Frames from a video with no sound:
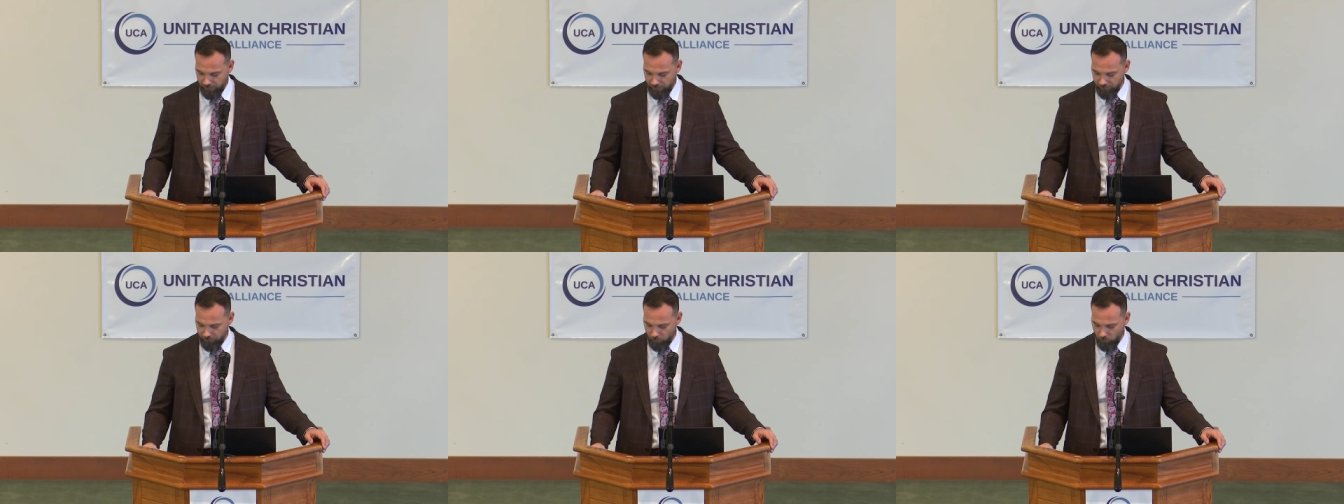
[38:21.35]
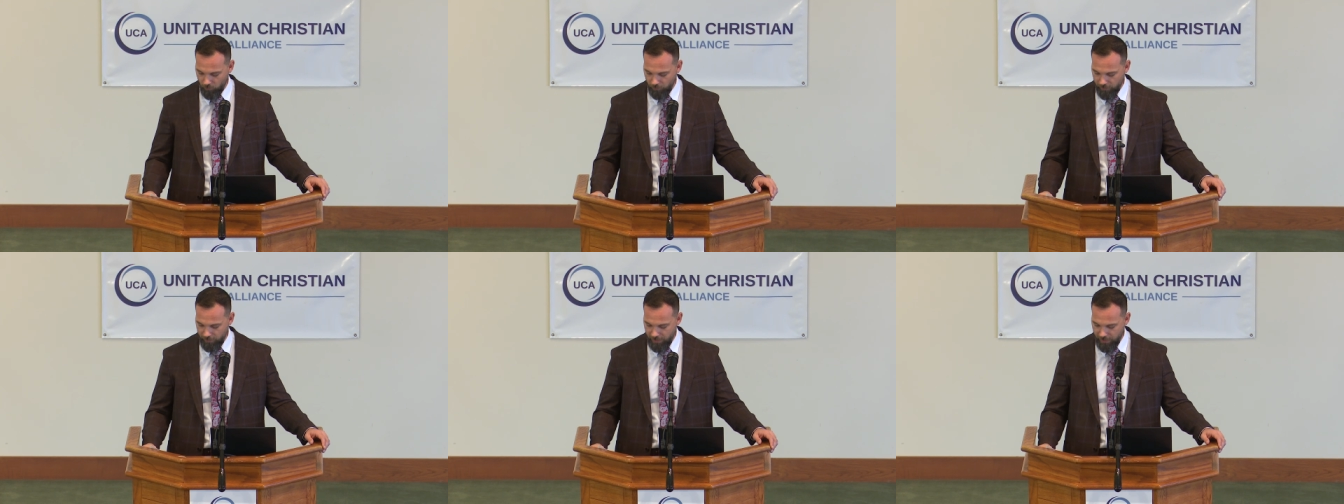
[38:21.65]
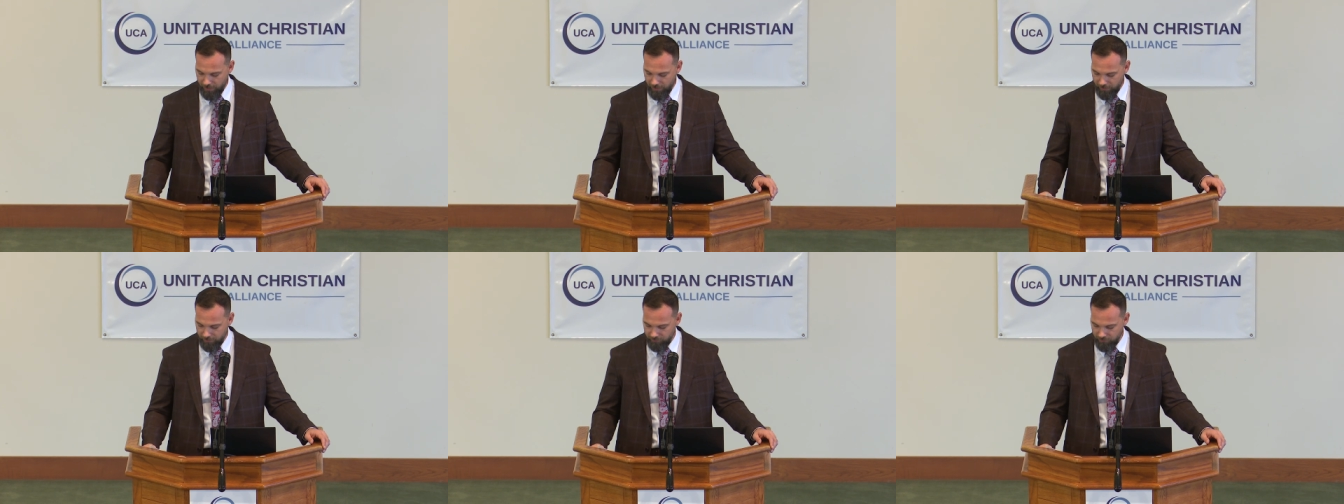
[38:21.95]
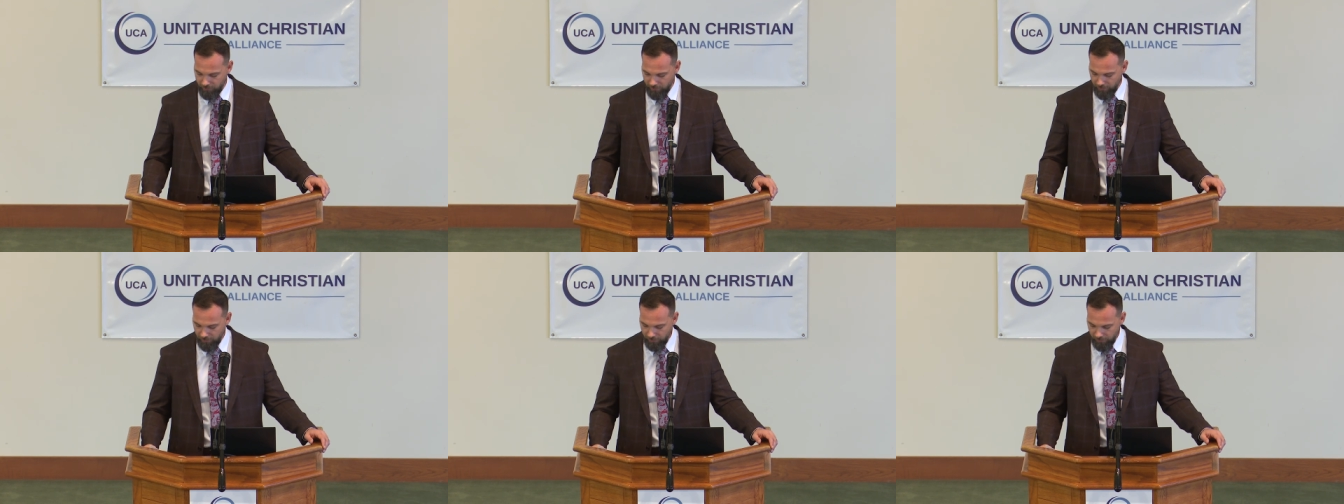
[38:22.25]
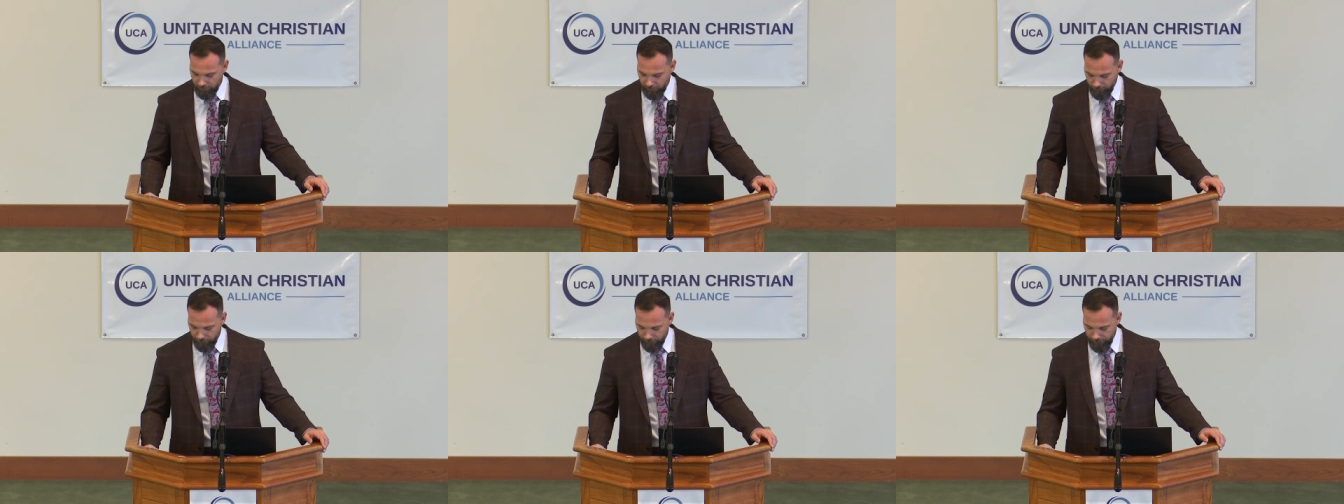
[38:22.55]
On the one hand,
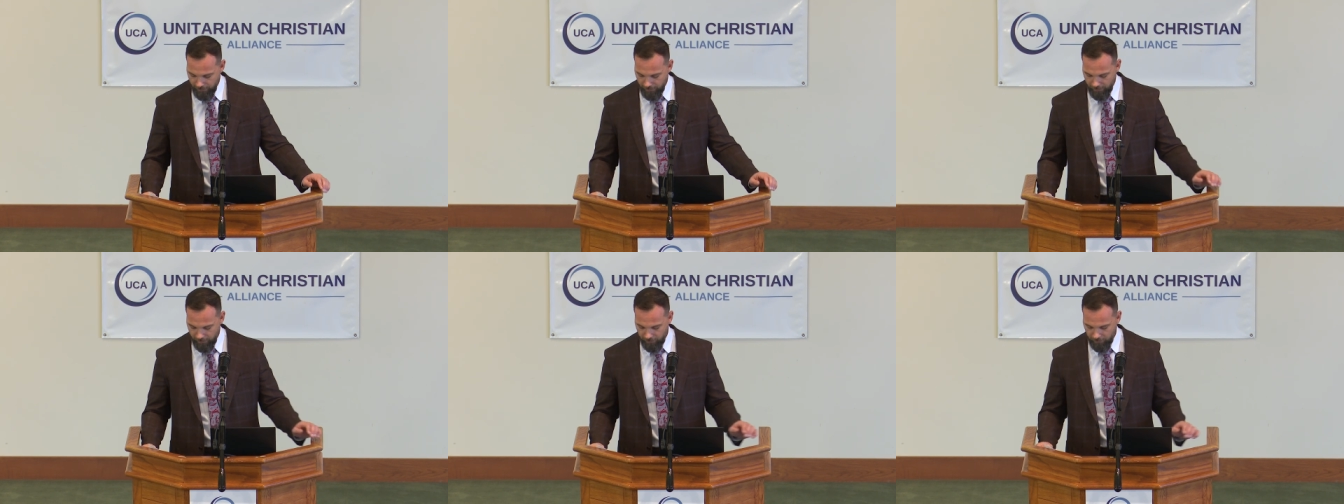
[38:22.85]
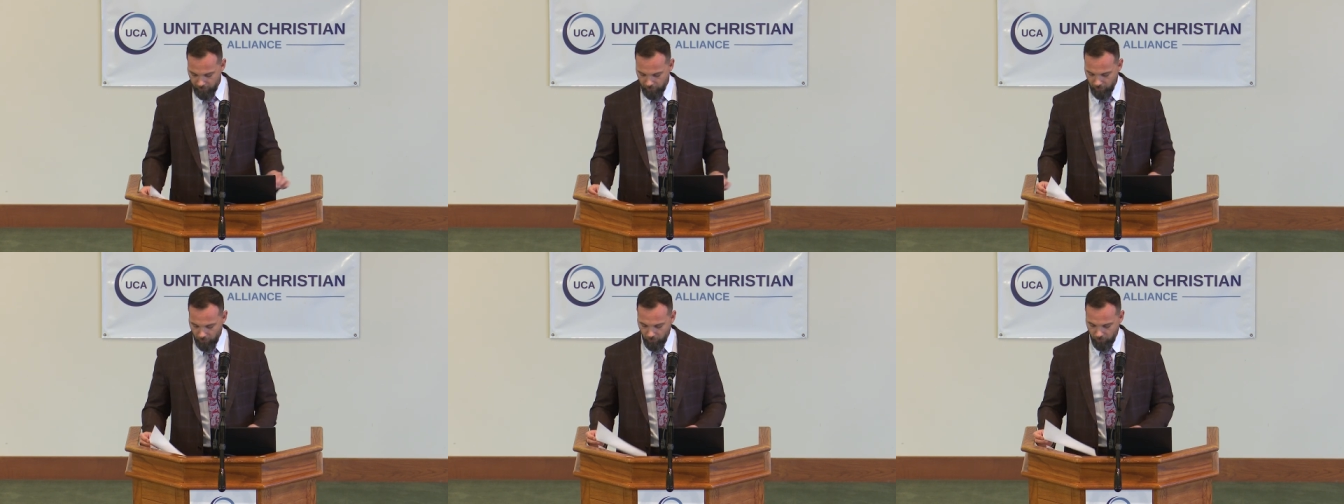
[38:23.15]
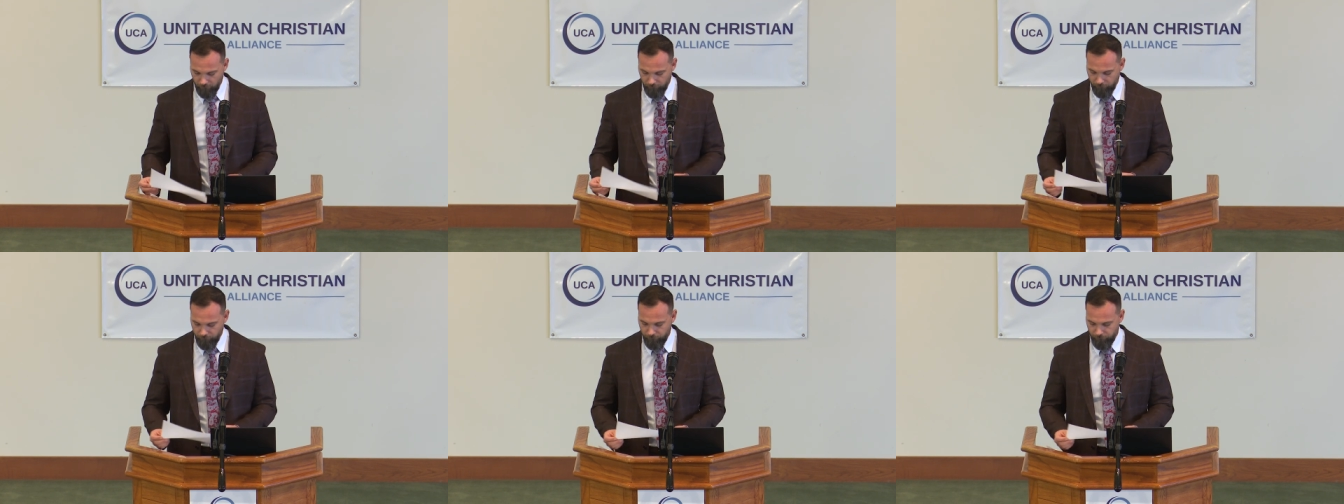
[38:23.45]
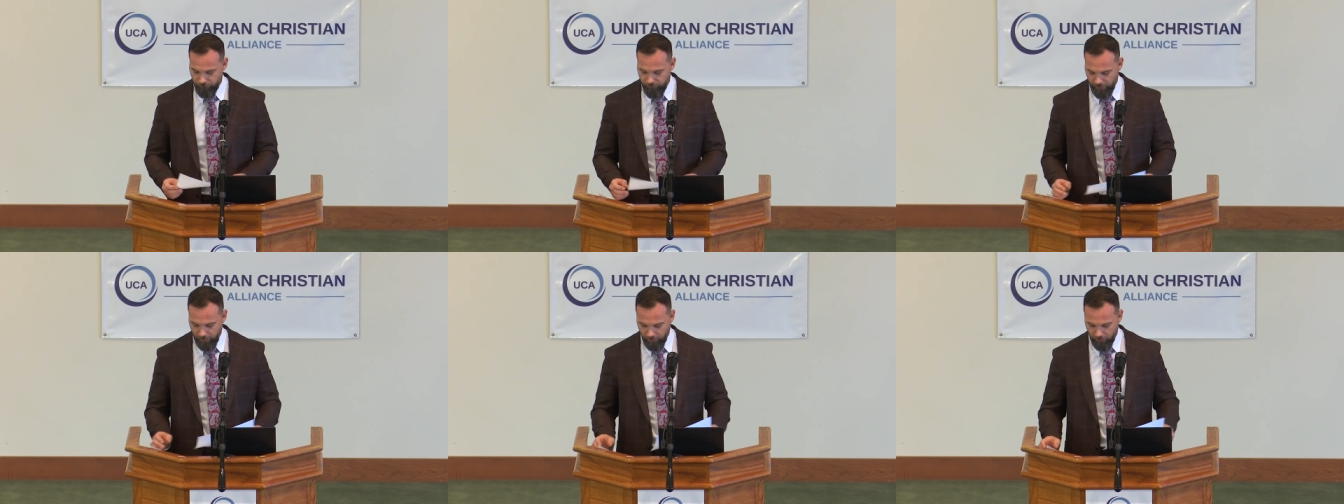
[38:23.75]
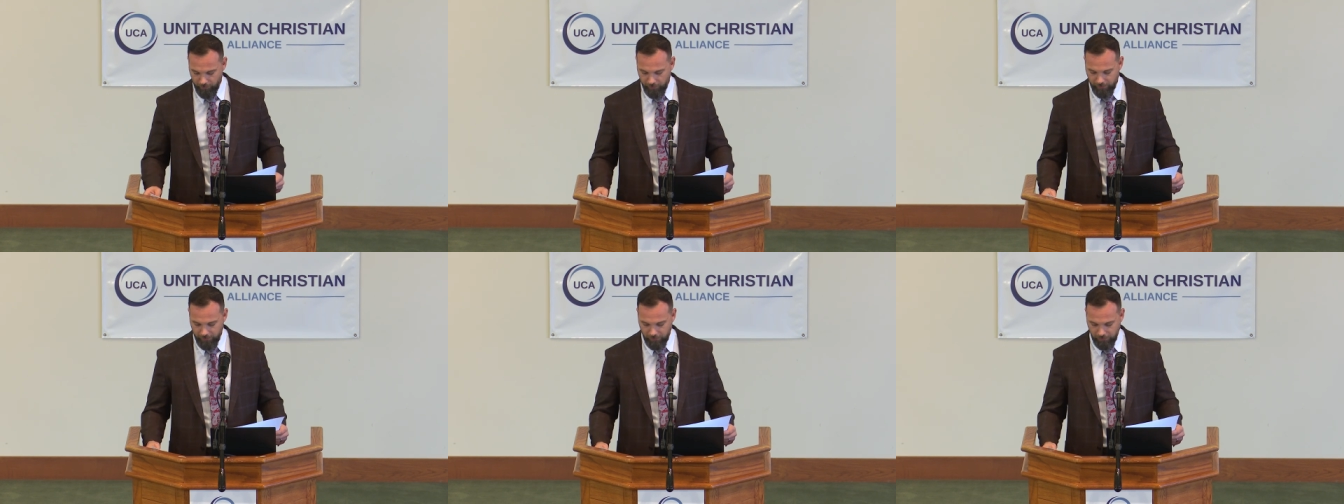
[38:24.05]
they are
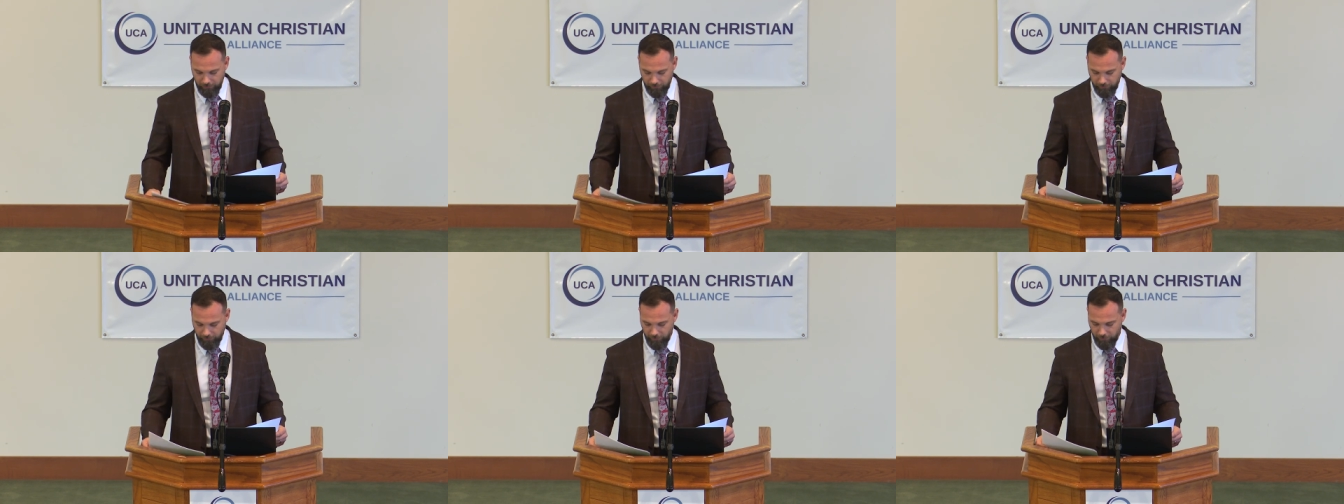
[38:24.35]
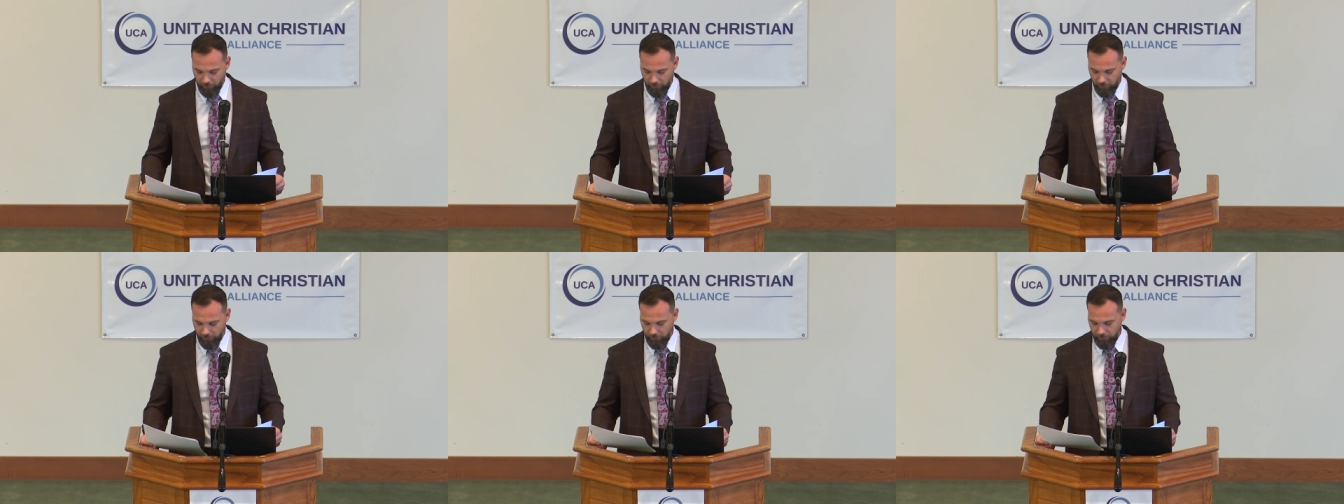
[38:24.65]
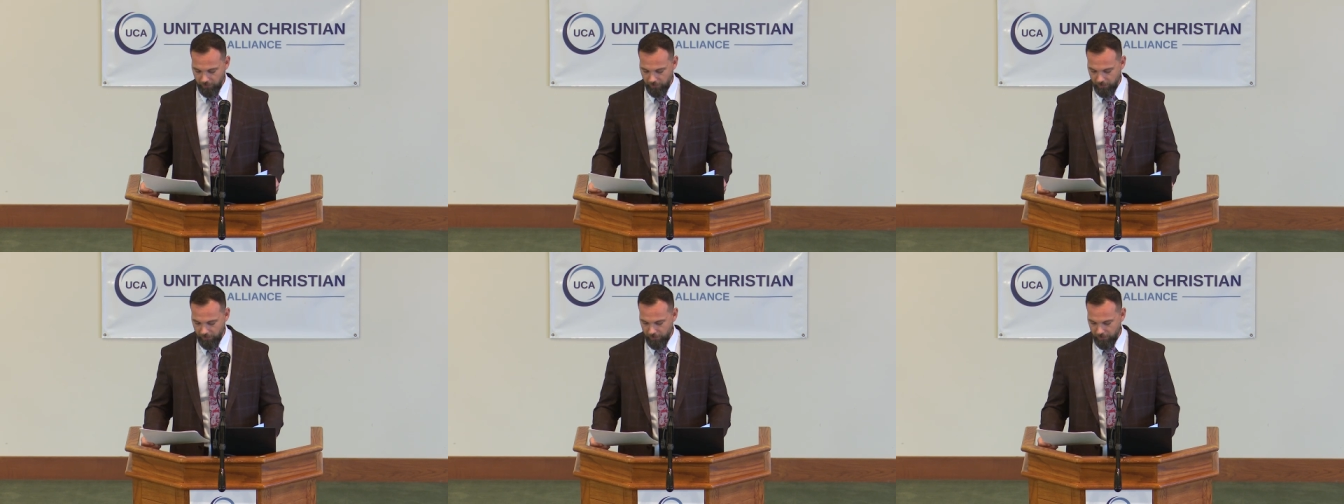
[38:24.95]
very clear